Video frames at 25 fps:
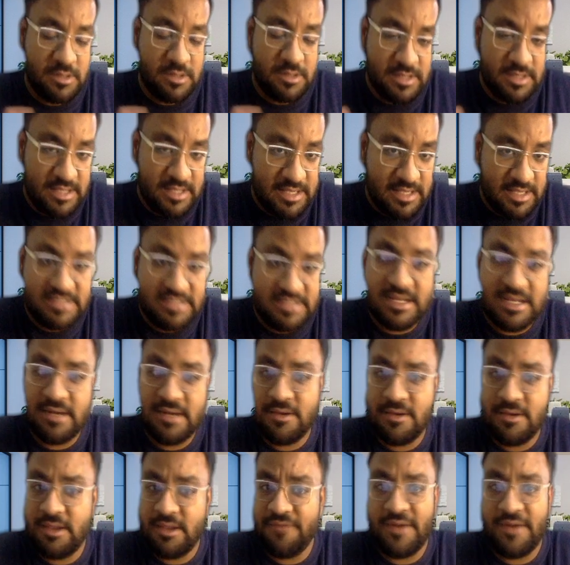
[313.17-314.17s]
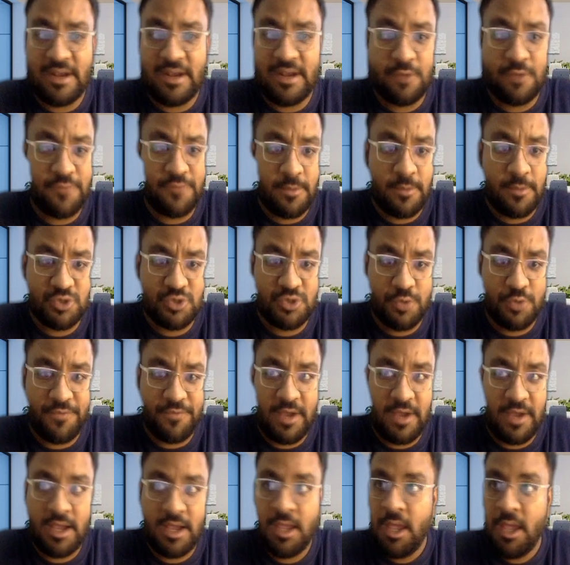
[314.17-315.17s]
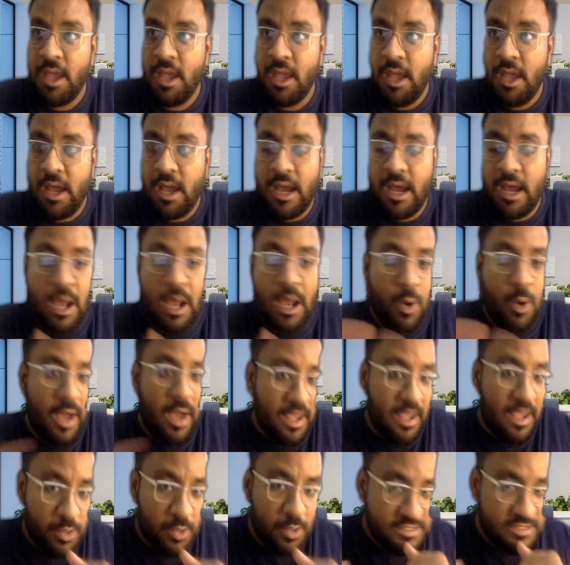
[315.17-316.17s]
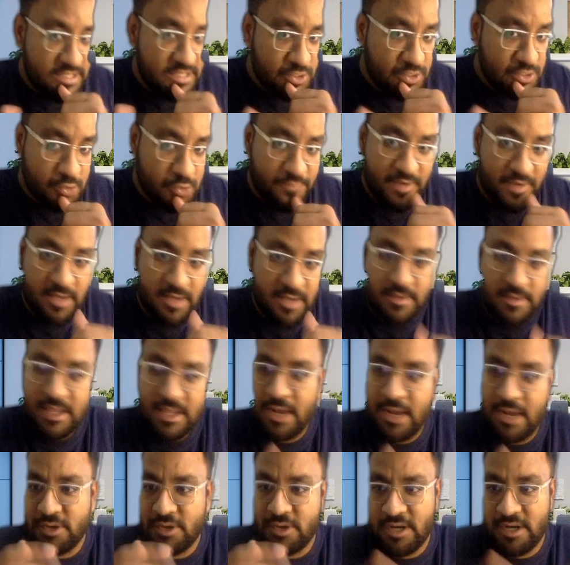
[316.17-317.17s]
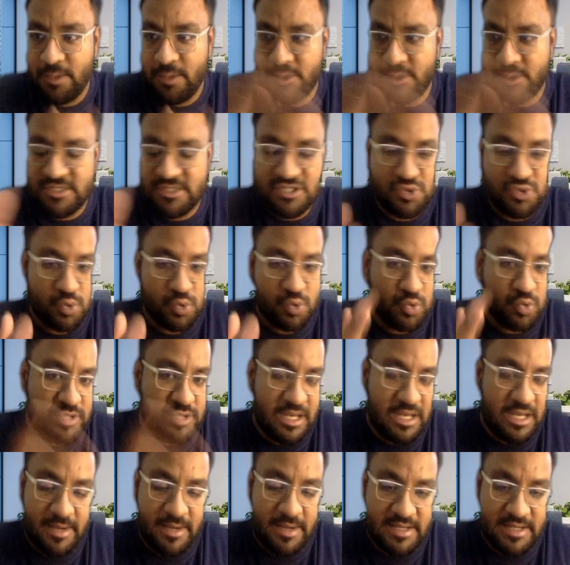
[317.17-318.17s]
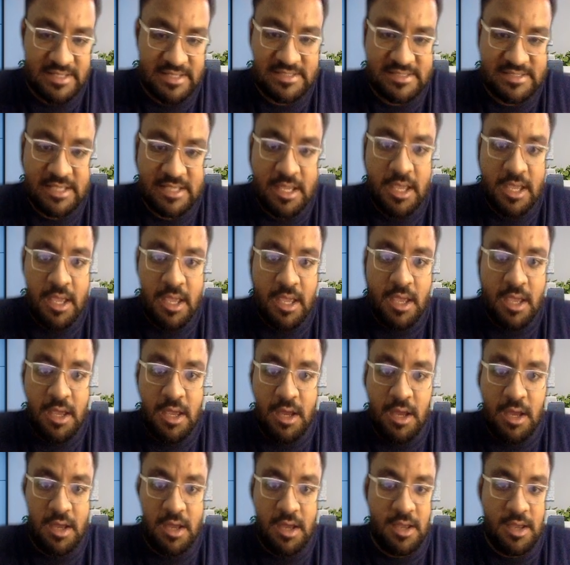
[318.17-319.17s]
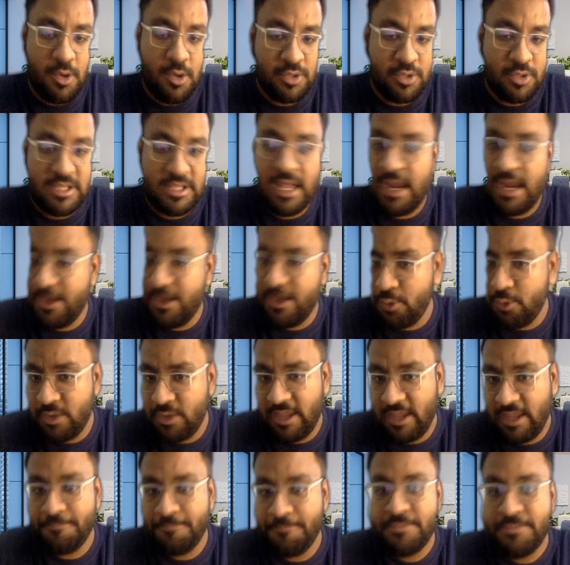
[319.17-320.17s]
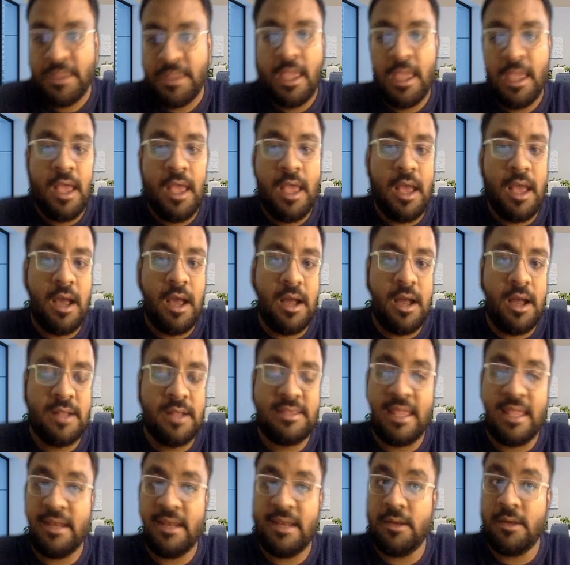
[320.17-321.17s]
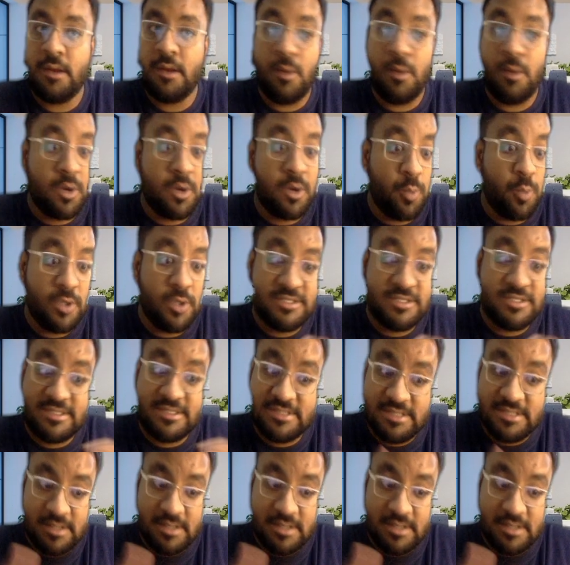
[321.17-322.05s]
he fell down from a sofa. How high was the sofa? Yeah, doctor, it was just 2 to 3 meters on the height. Okay. Then what was